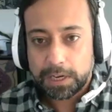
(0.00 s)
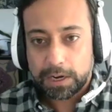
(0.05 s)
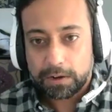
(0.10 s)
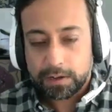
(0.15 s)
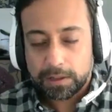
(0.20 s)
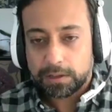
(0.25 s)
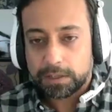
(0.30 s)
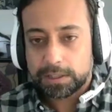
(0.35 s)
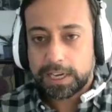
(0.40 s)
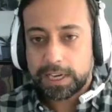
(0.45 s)
a
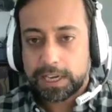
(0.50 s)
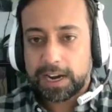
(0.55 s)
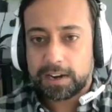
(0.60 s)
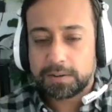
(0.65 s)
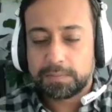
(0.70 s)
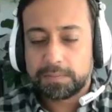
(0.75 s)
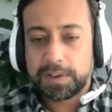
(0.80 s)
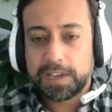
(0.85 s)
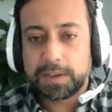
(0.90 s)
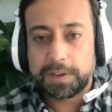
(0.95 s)
little
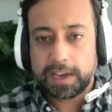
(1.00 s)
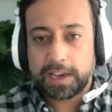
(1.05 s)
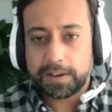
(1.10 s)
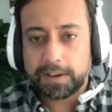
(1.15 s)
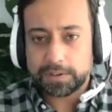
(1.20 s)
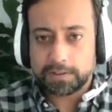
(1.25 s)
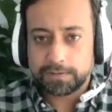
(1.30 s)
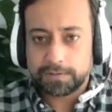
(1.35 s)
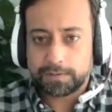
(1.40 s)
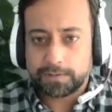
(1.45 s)
tired maybe
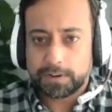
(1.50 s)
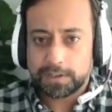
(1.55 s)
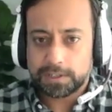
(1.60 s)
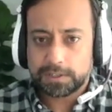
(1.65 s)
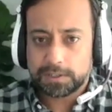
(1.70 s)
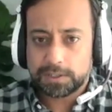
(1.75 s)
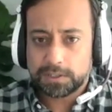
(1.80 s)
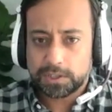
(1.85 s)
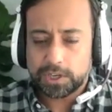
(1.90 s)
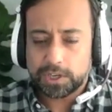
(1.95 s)
after the
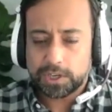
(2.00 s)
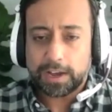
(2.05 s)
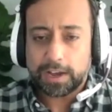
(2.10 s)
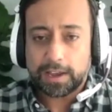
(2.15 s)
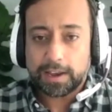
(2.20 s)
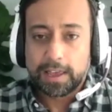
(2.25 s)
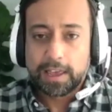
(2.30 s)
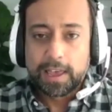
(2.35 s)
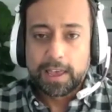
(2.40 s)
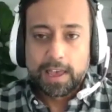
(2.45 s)
first
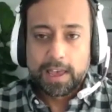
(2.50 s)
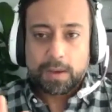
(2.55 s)
shot,